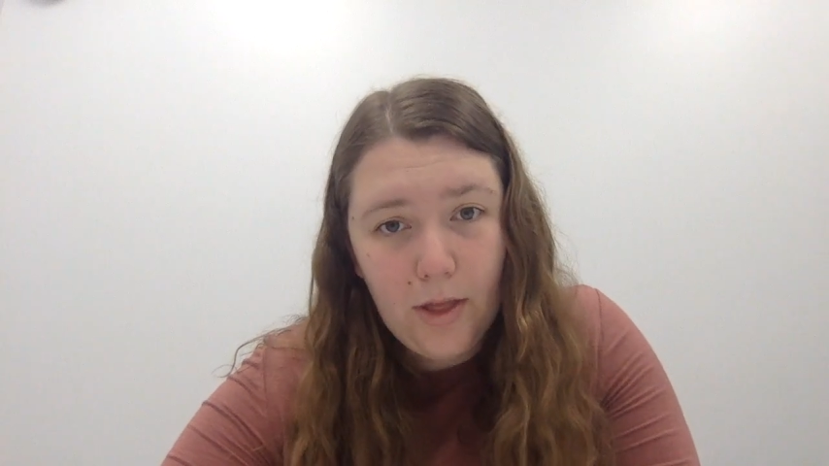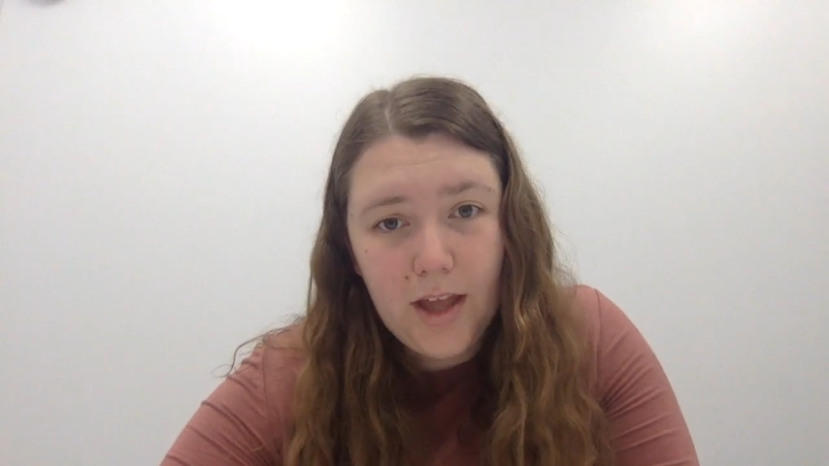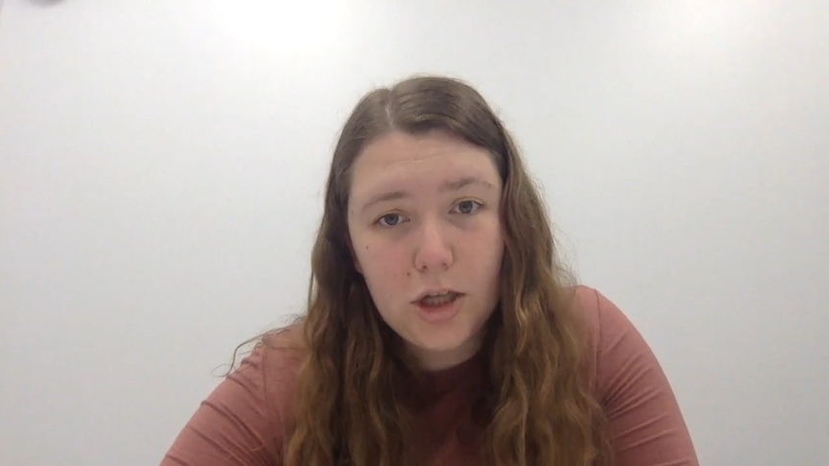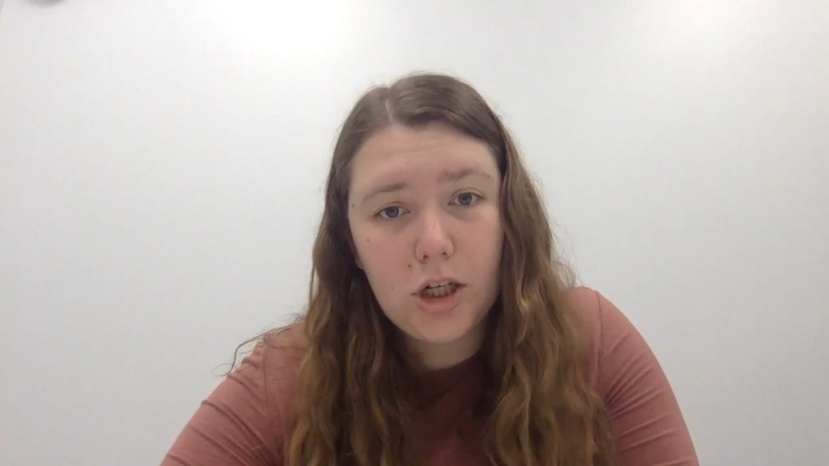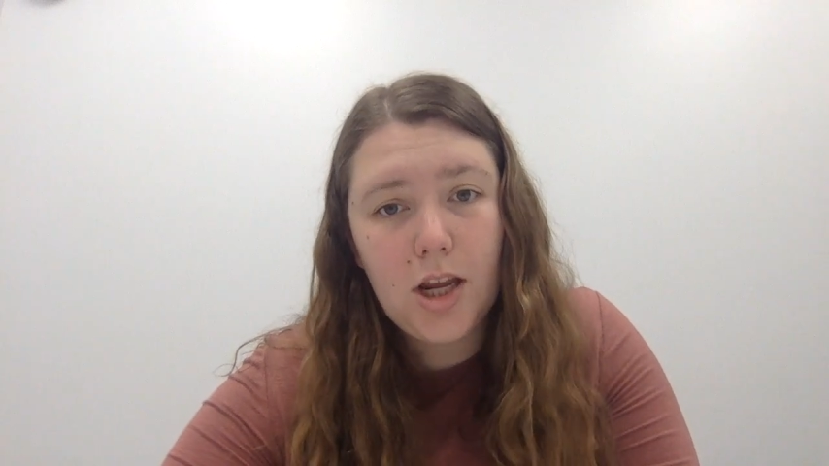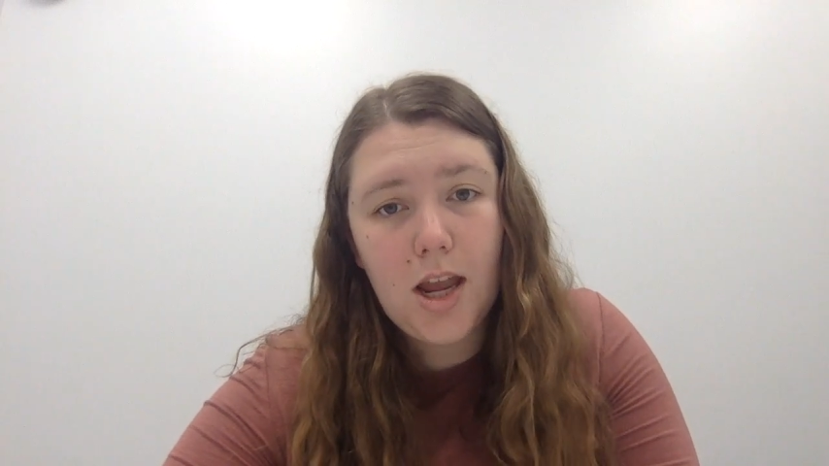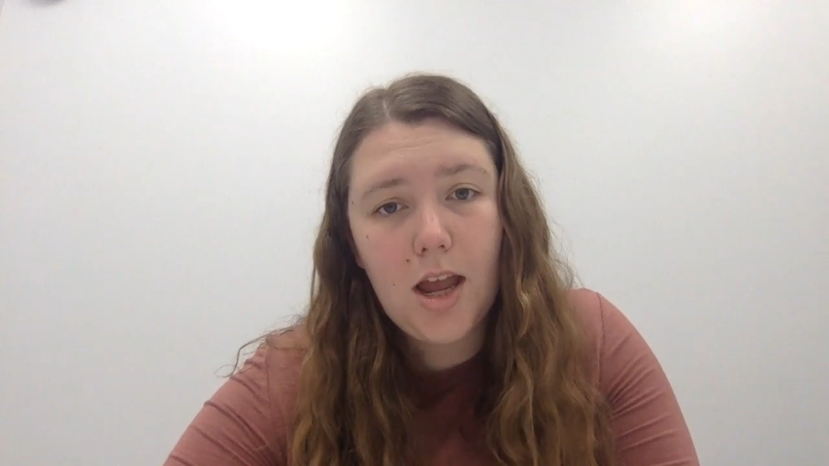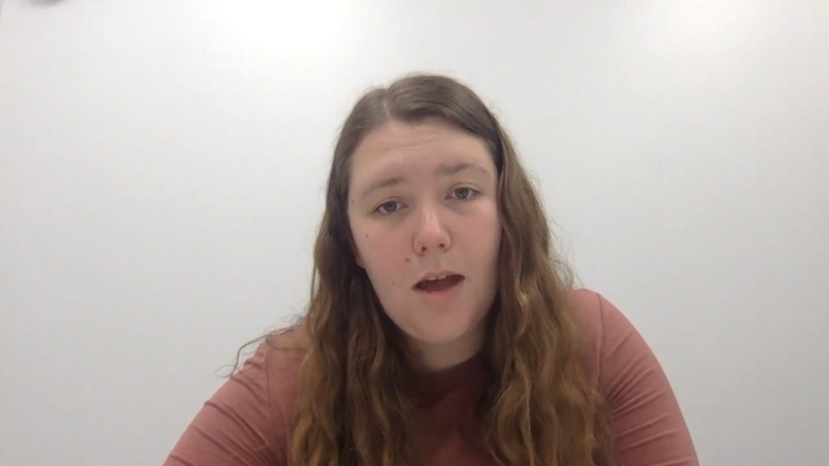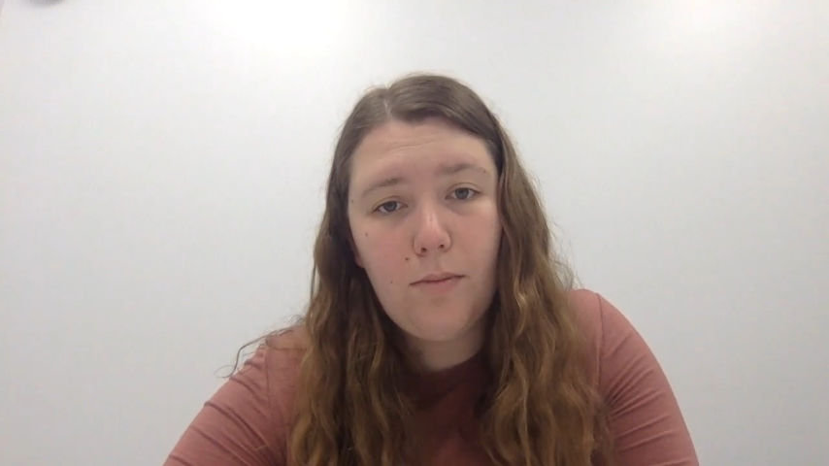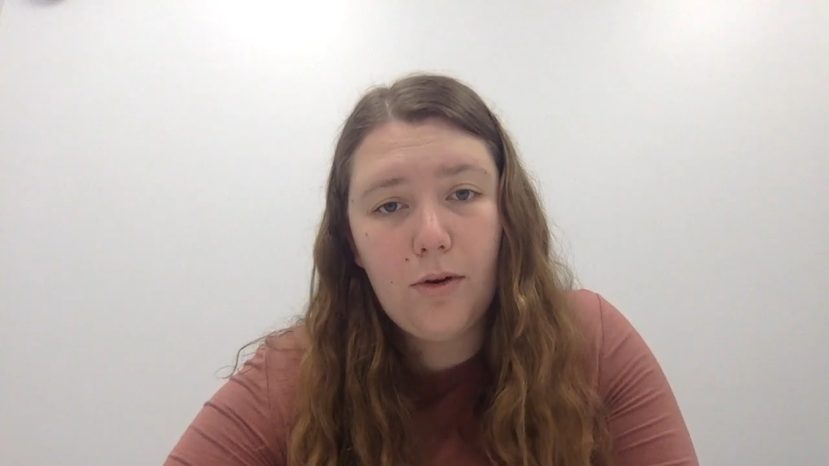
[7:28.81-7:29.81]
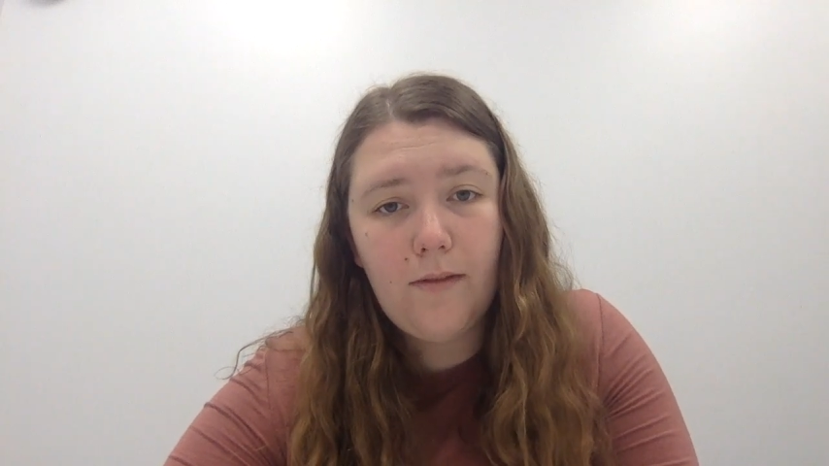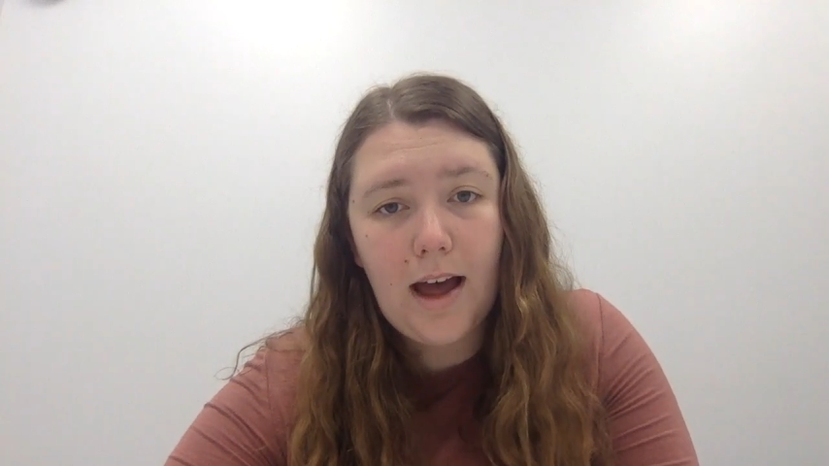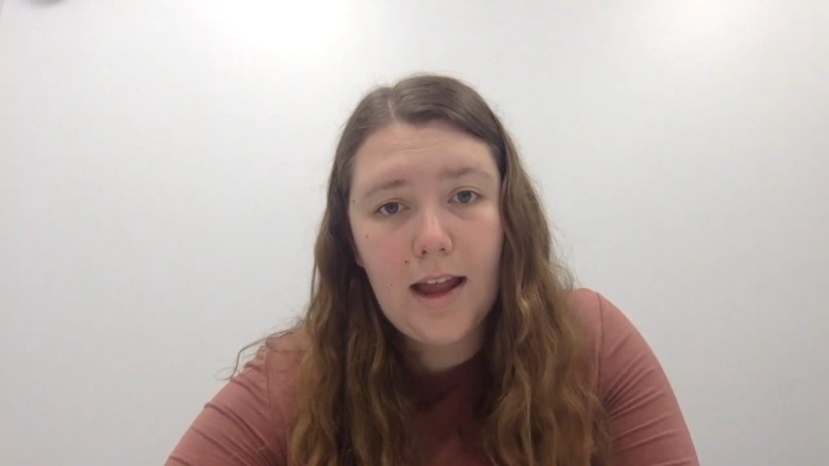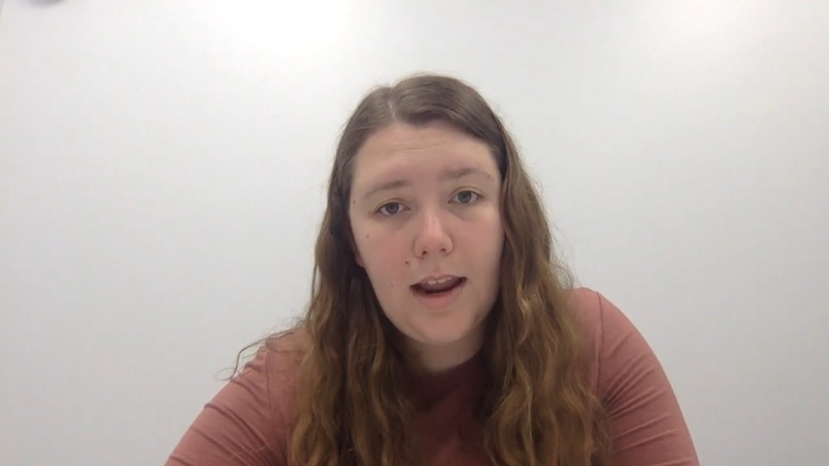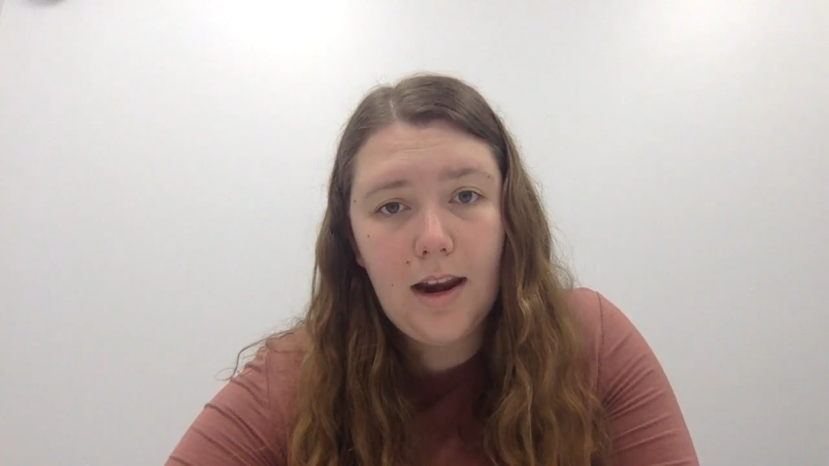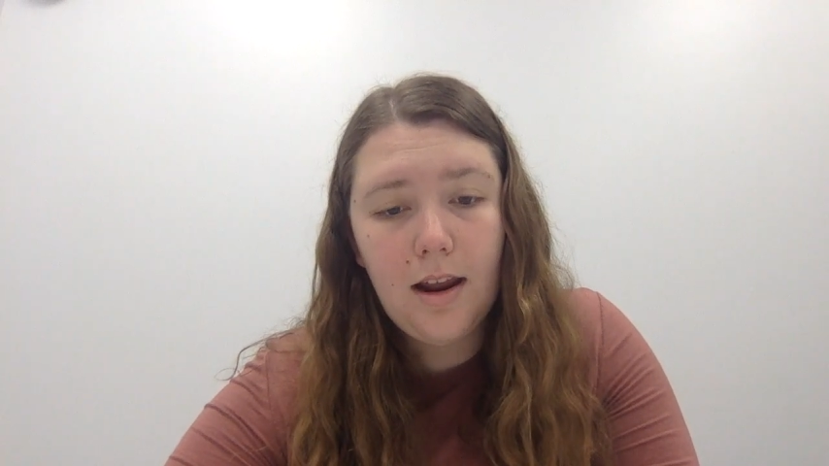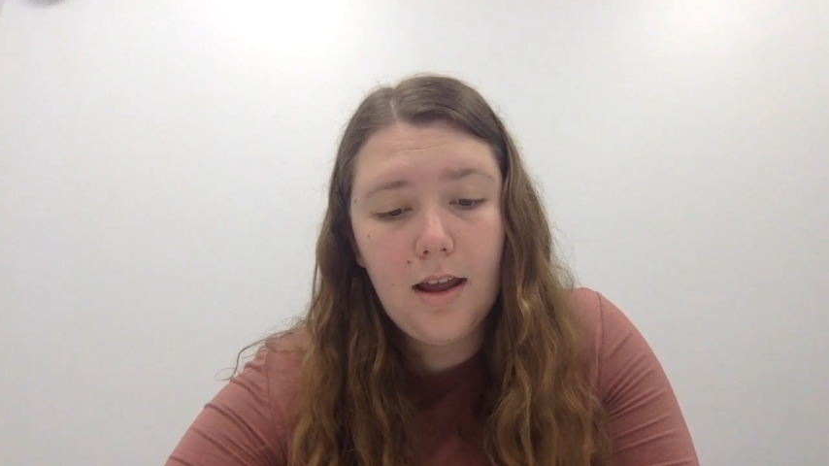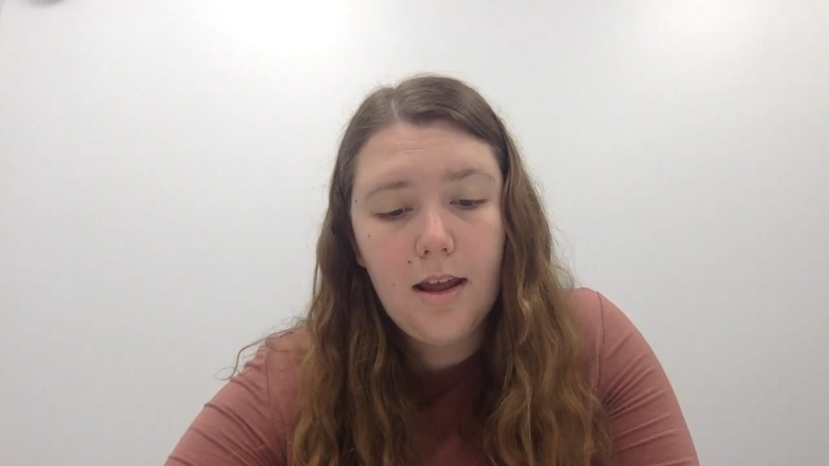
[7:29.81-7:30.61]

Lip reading: that she provided.